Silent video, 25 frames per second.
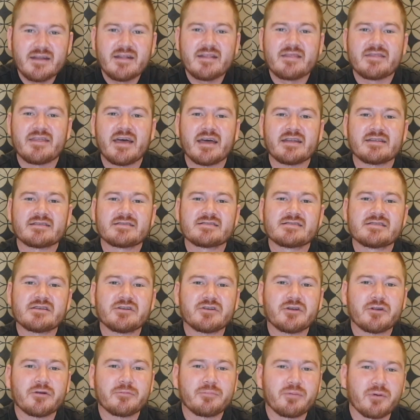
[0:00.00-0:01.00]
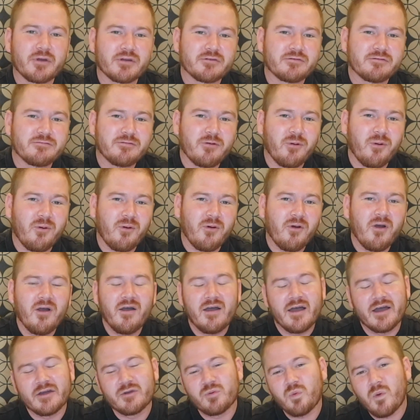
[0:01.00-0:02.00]
that 0.4
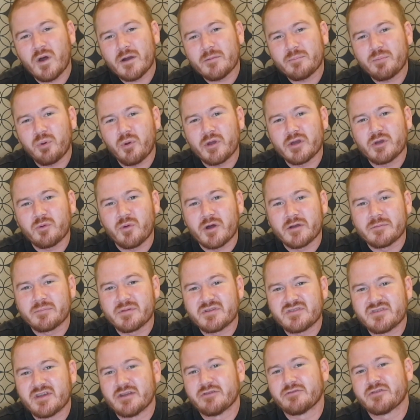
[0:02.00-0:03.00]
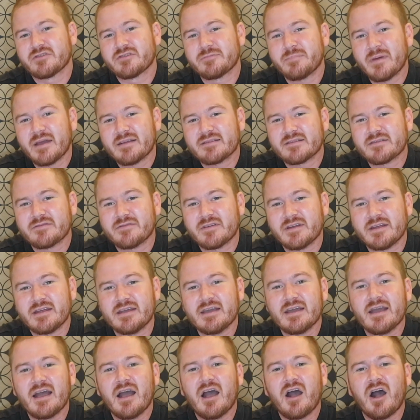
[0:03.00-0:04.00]
and 1.1% respectively
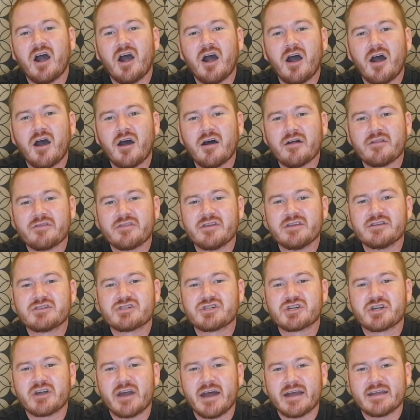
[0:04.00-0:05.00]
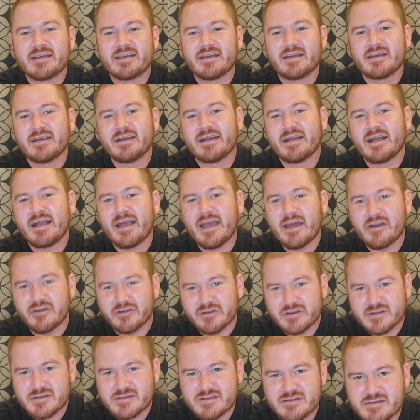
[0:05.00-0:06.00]
are the tracking
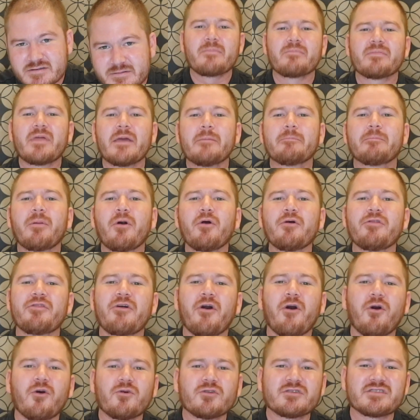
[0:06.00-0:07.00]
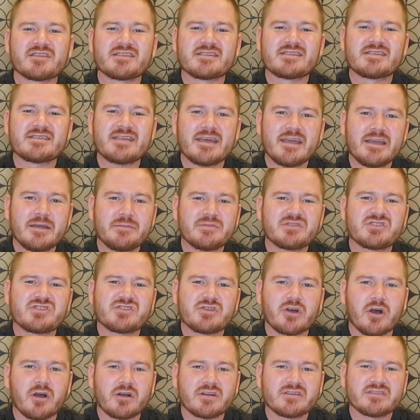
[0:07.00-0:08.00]
errors. They both hold the same
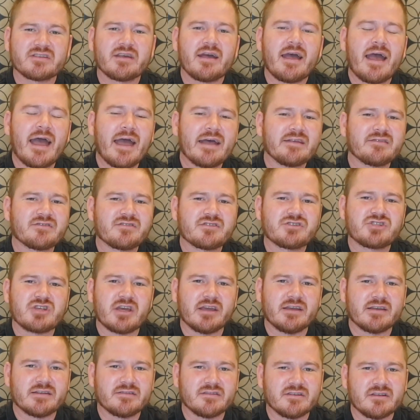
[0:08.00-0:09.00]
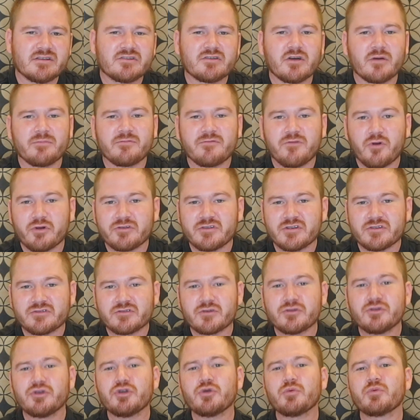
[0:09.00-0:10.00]
stocks as the JSE Top 40, so
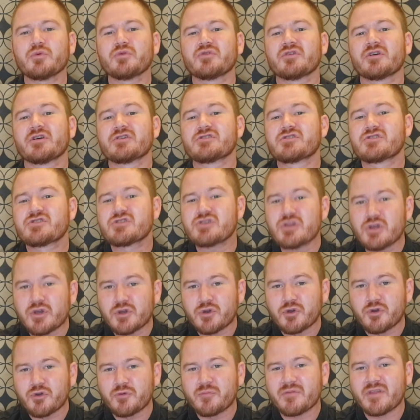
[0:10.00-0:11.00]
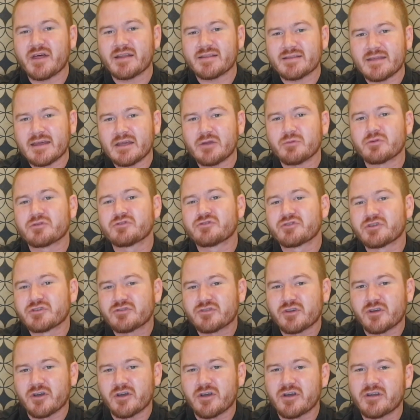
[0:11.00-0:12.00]
you would assume that they would
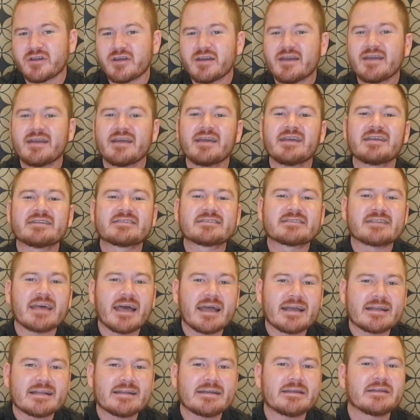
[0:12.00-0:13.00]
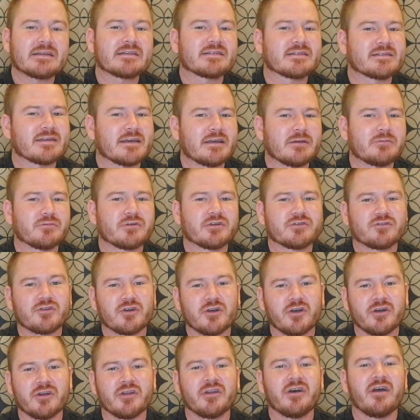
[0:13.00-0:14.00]
return exactly the same
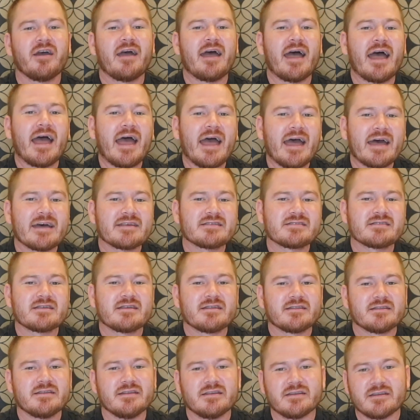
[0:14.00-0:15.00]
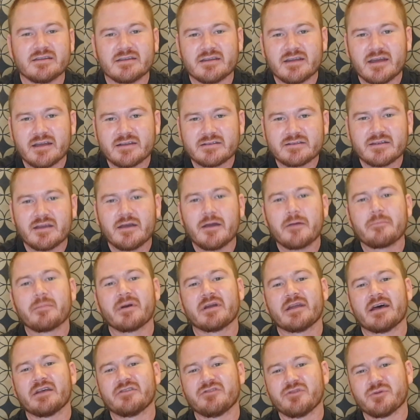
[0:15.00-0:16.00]
return as the index. But
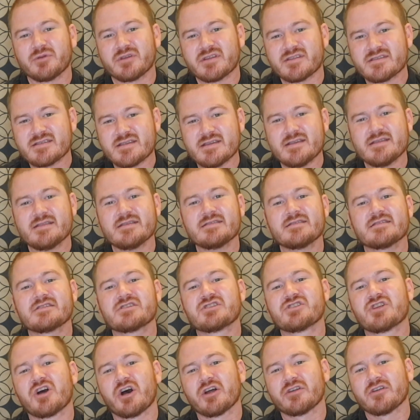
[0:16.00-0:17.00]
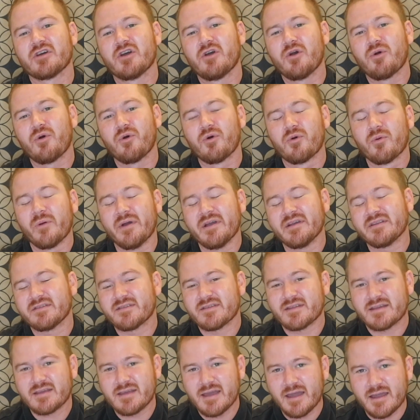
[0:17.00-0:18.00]
as you can see, this is not always the
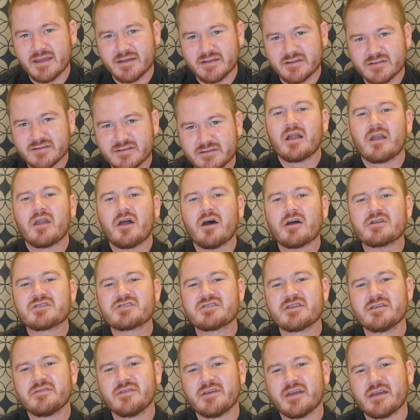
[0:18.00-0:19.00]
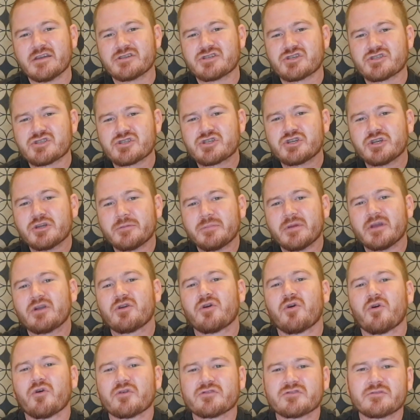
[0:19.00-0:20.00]
case. Large deviations could be
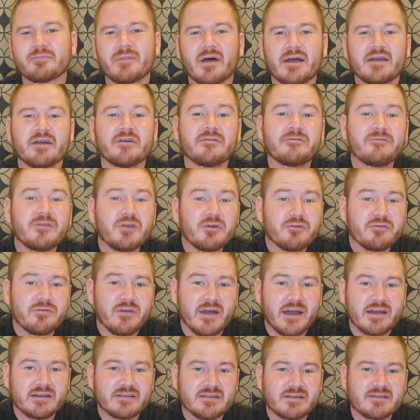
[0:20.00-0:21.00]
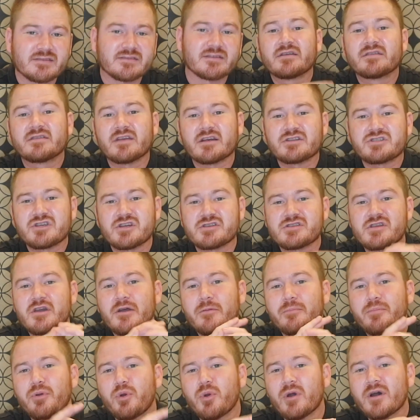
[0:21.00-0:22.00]
caused by a few factors, such as
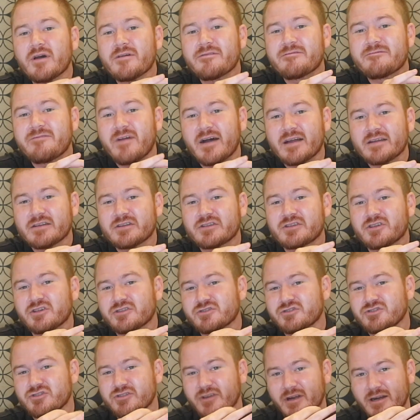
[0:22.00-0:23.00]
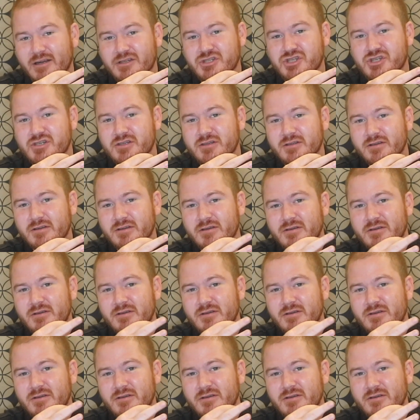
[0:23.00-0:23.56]
poor fund construction,